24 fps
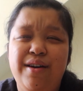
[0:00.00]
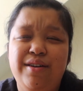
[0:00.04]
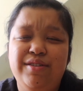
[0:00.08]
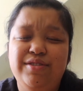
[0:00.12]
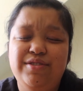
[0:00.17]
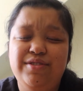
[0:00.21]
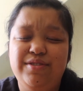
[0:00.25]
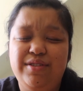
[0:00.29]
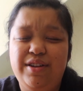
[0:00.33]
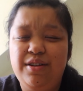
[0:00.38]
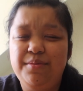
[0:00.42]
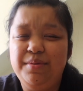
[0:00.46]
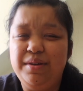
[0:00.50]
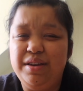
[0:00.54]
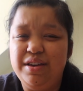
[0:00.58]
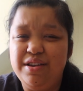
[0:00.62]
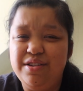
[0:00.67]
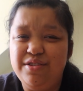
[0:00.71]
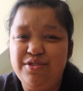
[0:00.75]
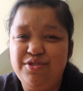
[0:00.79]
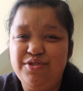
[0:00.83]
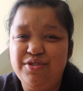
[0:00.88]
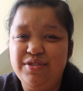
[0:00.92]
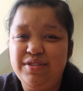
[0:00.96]
So that'll be
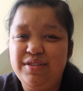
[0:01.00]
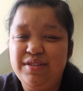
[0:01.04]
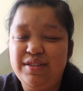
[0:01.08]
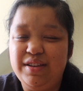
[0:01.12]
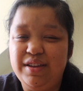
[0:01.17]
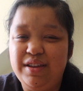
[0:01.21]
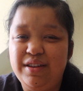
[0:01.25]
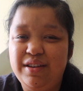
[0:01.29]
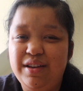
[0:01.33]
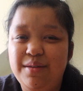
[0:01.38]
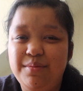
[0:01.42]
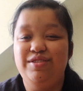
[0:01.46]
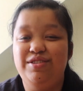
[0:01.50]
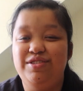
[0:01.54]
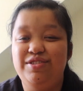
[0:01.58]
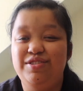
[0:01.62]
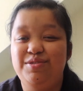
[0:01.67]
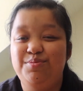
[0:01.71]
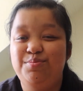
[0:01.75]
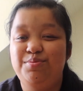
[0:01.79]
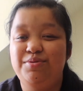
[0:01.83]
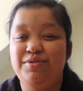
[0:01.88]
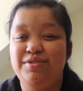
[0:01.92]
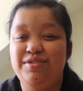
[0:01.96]
interesting. You
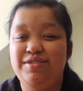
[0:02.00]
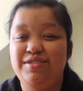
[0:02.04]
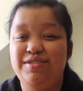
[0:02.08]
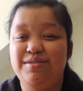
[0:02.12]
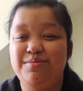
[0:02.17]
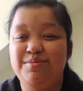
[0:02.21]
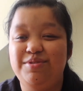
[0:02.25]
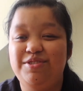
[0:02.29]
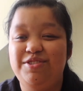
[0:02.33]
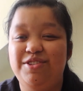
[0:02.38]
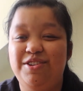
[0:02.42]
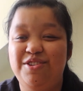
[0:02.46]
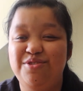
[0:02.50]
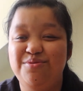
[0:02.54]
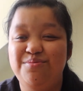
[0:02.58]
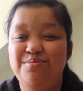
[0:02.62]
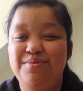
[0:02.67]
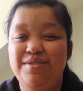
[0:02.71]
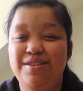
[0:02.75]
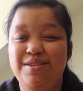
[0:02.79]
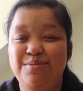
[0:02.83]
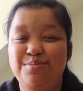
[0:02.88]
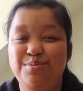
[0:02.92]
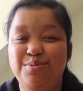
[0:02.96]
just put some salt,
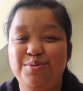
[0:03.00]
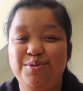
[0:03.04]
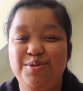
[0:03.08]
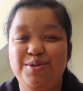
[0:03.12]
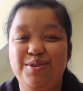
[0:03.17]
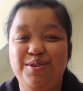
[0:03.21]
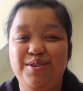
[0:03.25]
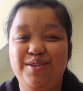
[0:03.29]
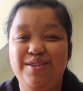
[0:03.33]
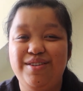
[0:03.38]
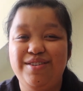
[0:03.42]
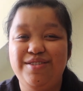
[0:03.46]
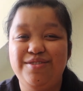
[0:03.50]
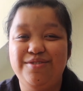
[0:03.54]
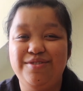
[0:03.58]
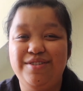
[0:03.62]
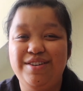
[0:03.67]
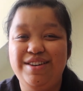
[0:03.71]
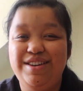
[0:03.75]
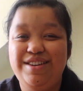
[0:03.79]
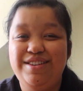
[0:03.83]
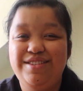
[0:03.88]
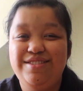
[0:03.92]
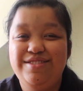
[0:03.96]
pepper,
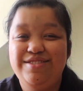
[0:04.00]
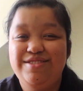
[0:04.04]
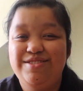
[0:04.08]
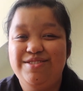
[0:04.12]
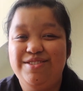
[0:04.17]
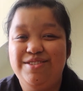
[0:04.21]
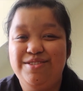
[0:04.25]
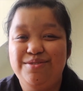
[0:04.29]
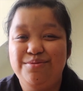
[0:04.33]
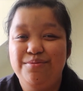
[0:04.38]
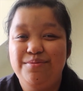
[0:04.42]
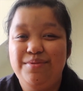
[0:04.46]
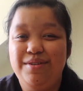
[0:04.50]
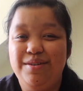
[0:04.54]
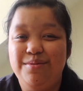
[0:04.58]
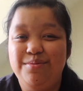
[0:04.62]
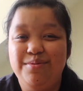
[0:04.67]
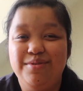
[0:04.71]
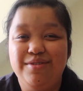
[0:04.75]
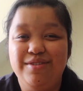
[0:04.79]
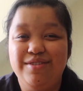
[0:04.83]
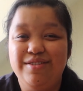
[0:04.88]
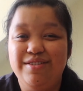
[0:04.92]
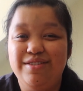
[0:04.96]
right? Salt,
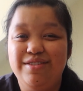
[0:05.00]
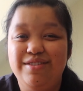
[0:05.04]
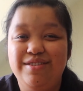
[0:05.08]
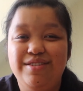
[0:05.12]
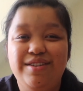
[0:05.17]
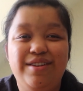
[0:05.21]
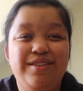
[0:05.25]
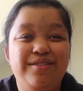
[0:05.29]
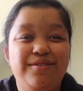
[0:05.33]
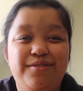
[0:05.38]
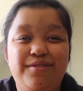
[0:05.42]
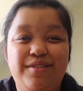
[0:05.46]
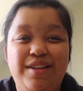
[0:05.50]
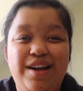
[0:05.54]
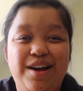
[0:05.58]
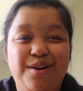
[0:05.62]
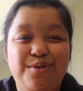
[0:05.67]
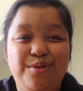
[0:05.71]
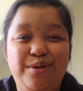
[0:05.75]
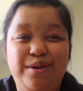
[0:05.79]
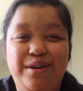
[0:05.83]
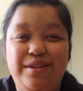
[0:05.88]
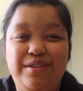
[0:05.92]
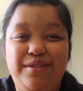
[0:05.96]
pepper, and
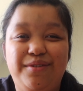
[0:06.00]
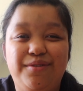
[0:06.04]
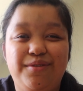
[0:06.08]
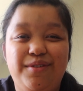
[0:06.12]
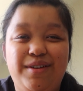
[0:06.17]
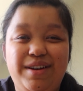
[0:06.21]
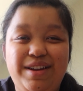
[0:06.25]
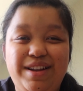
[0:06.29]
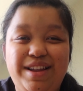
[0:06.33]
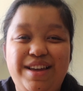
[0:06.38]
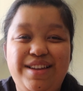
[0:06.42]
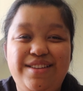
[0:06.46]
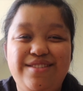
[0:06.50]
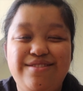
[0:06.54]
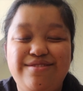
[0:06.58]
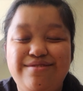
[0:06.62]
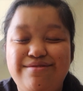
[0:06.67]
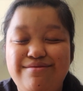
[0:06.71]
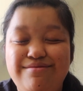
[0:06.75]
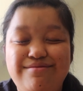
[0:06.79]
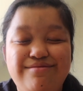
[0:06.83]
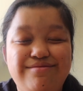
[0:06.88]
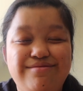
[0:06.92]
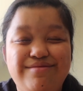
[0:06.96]
flour, and you fry that.
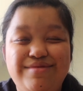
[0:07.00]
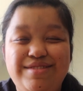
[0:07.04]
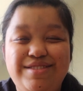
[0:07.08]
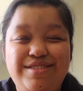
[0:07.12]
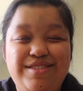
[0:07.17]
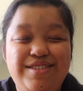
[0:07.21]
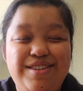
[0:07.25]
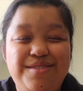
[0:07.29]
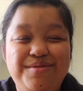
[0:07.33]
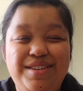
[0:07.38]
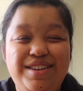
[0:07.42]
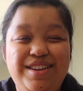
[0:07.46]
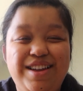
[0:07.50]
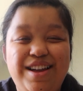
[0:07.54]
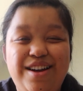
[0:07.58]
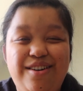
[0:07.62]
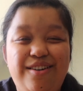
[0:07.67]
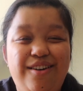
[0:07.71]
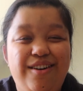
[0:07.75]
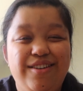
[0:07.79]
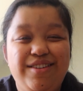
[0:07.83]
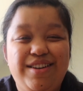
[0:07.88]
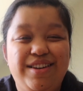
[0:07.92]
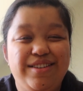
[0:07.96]
I mean,
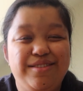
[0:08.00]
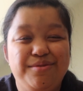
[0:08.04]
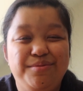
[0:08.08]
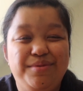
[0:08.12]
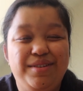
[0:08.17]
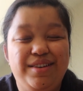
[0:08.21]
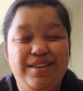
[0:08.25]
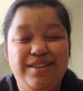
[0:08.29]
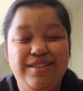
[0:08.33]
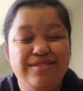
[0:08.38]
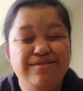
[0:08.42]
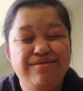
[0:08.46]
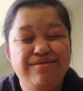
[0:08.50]
how hard can it be?